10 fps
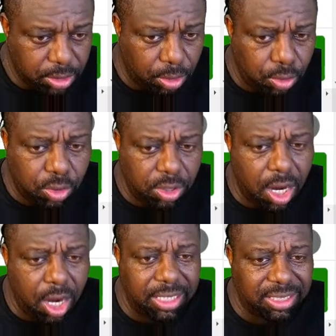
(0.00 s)
So Luke
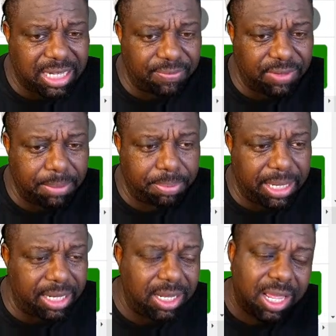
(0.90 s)
Kennard is definitely in
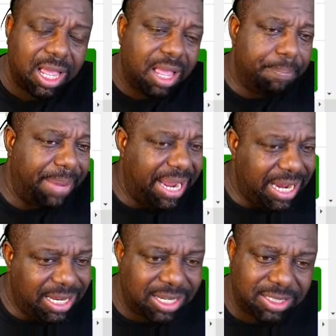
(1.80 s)
play.
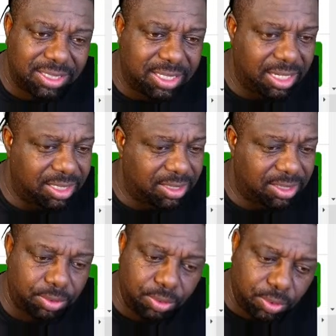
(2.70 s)
Bane is just,